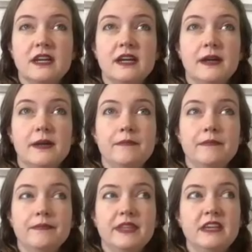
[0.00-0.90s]
um,
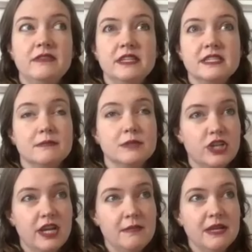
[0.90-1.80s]
even some shame.